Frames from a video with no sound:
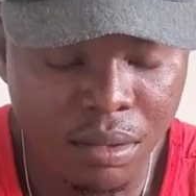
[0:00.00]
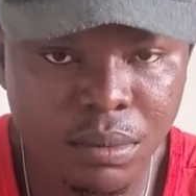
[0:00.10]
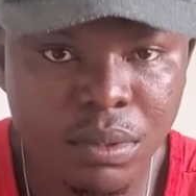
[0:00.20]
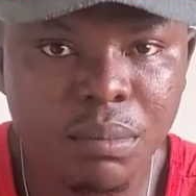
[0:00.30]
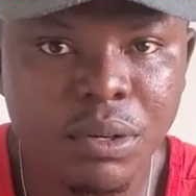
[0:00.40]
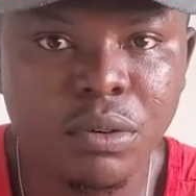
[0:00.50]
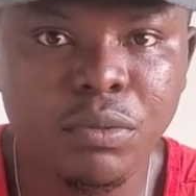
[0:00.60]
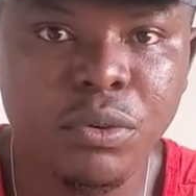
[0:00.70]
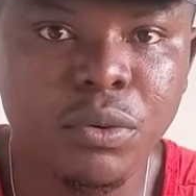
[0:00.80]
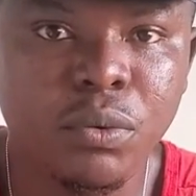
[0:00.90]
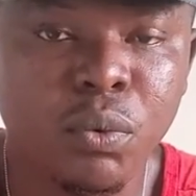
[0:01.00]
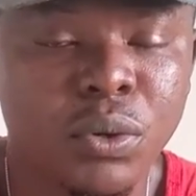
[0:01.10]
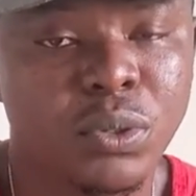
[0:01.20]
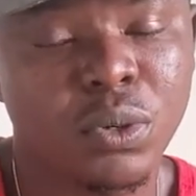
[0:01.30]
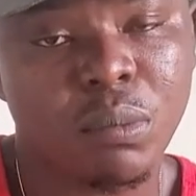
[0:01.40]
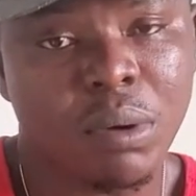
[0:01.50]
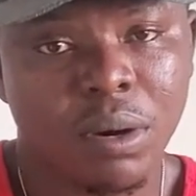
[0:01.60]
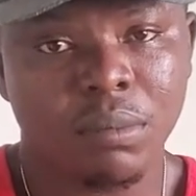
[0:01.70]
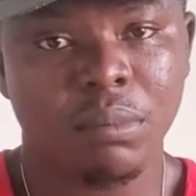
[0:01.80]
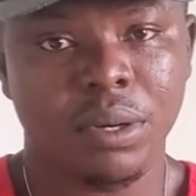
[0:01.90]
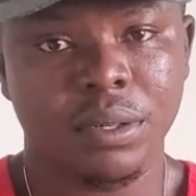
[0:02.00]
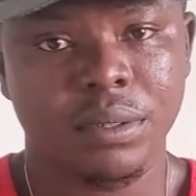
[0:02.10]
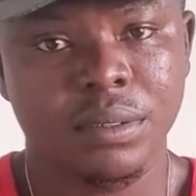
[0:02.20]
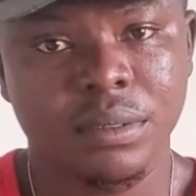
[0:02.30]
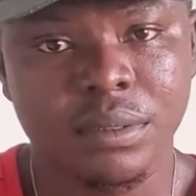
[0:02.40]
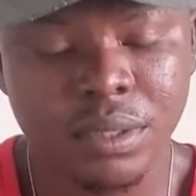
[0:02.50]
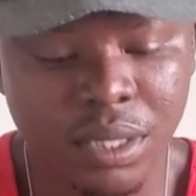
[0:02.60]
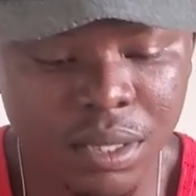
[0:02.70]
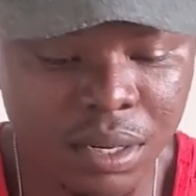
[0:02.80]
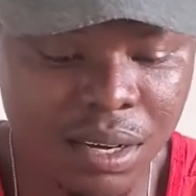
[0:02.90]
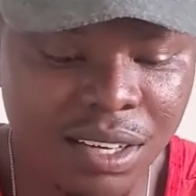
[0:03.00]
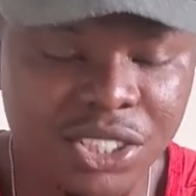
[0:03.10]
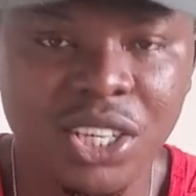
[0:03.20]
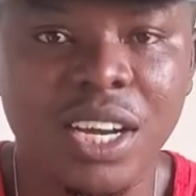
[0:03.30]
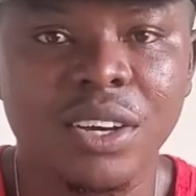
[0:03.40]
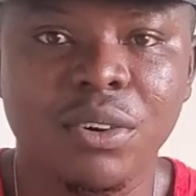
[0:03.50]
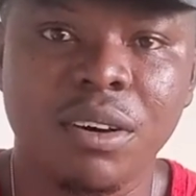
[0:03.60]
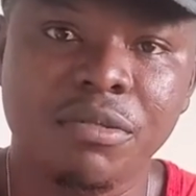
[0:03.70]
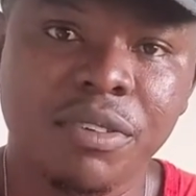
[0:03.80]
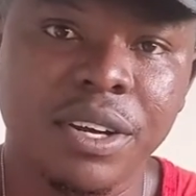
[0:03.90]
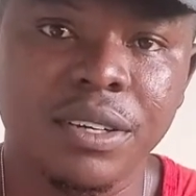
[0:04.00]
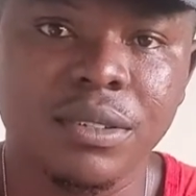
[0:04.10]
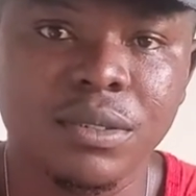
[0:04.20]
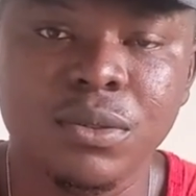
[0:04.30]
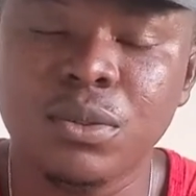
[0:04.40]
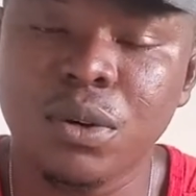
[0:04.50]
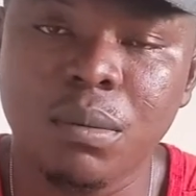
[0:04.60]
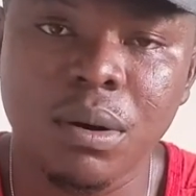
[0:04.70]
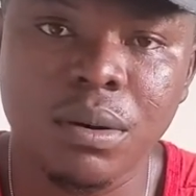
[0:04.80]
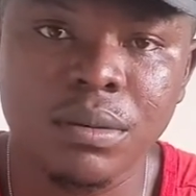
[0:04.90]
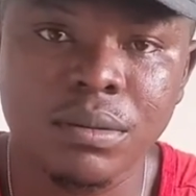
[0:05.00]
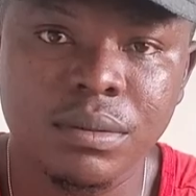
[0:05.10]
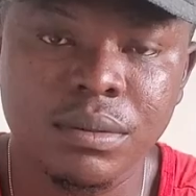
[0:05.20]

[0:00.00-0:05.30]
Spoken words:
Something that many of you want to talk about but either are shy or afraid to talk about.